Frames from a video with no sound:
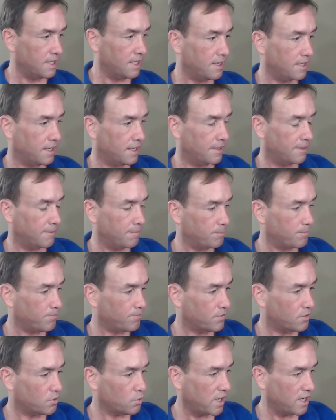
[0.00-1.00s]

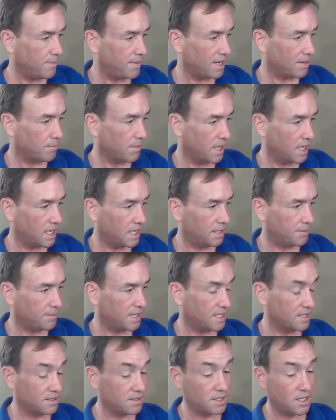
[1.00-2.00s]
It's a way to make money
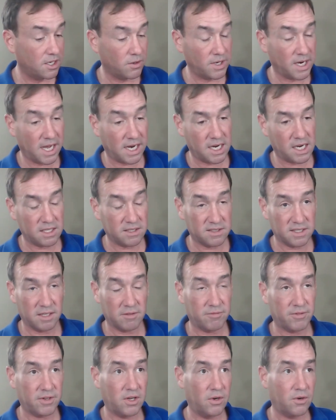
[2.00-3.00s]
because a
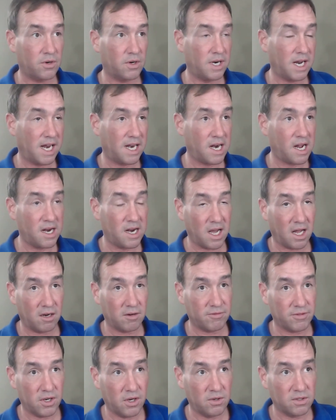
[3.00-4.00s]
99-cent phone or a
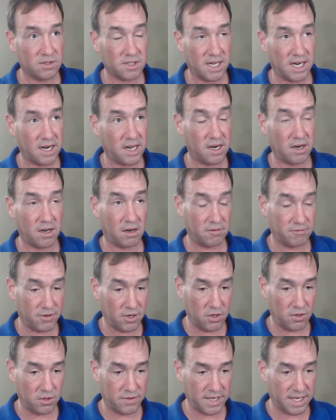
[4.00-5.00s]
$99 phone is a $99
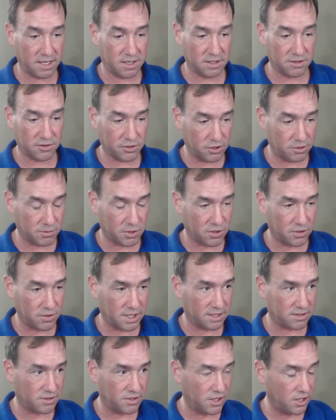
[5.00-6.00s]
phone to the consumer who
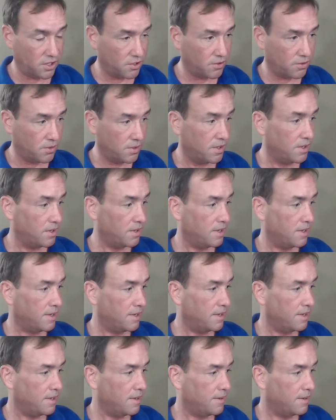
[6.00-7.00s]
doesn't know,
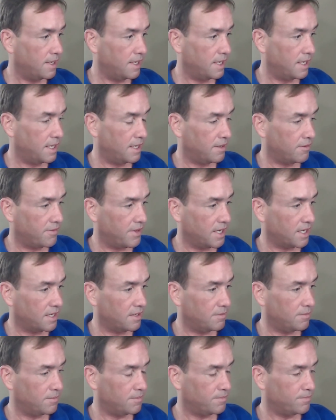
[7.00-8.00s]
and if they
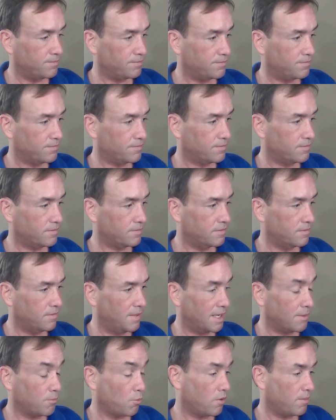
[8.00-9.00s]
can
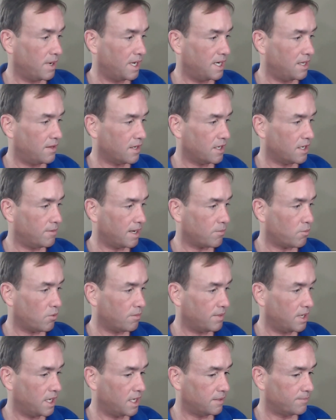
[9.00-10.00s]
make more money, they're going to make more
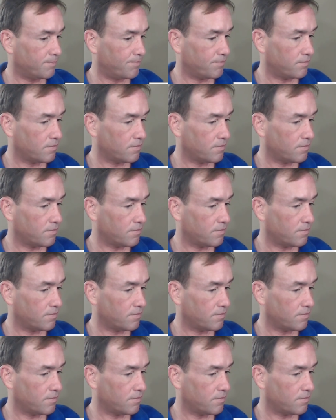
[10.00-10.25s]
money.